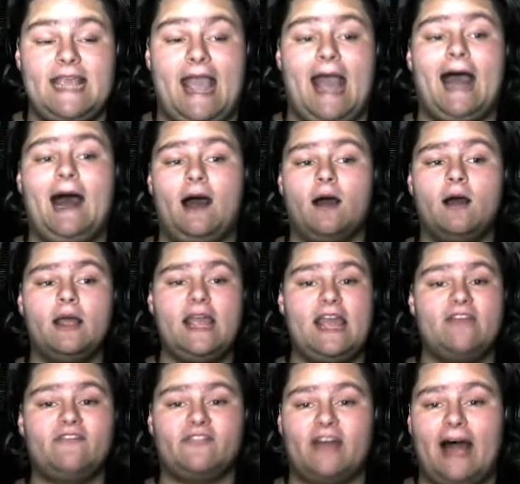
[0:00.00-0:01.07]
Yeah,
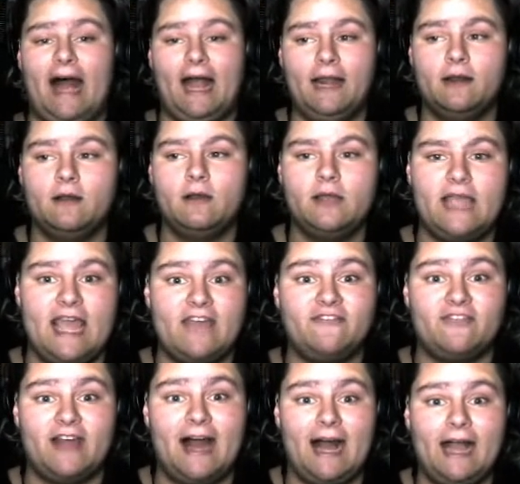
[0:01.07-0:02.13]
if that. If
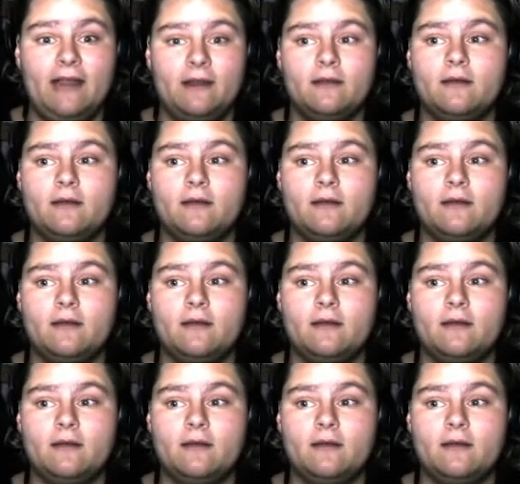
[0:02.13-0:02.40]
that.